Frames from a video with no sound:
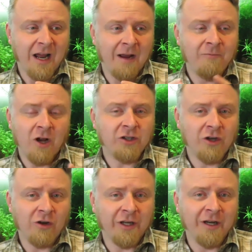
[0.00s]
I'm not
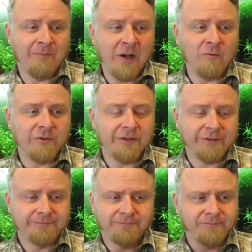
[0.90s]
talking about,
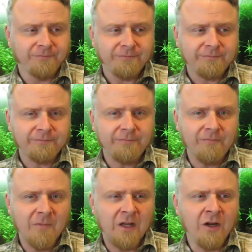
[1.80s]

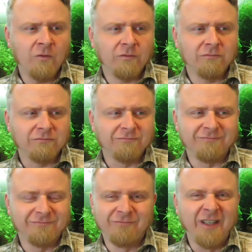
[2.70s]
you know,
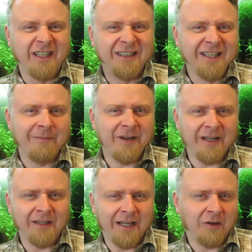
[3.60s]
really
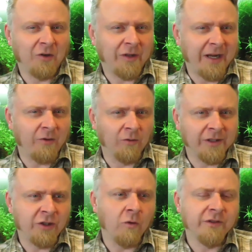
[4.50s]
limited, like, okay,
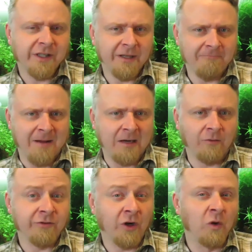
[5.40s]
only dosing
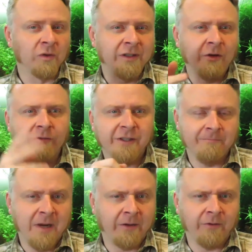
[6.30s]
macros or only
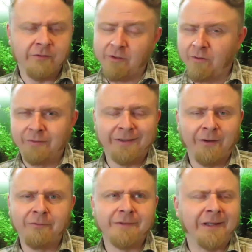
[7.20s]
dosing micros or only
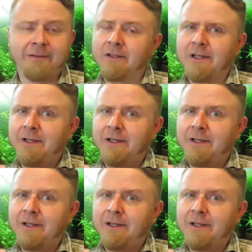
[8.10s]
dosing